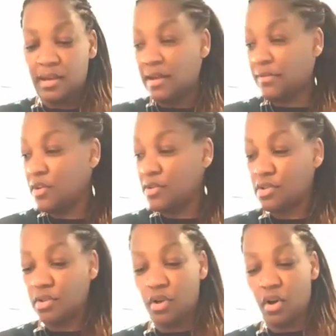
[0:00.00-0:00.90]
I've
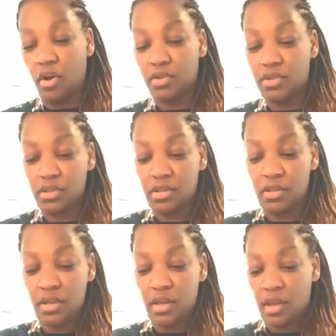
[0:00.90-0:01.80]
also got
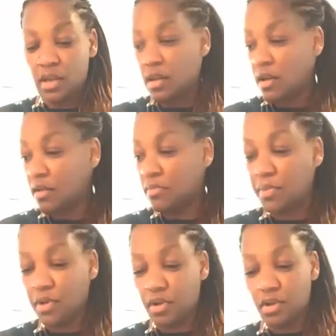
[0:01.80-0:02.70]
a
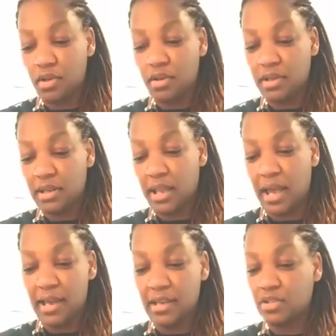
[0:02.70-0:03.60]
bowl
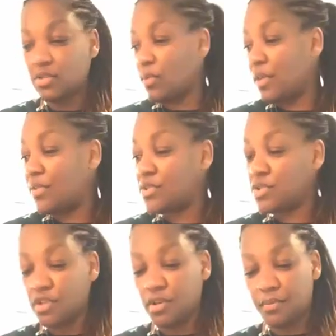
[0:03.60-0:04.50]
lined with
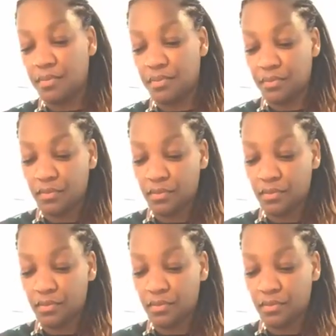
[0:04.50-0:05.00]
some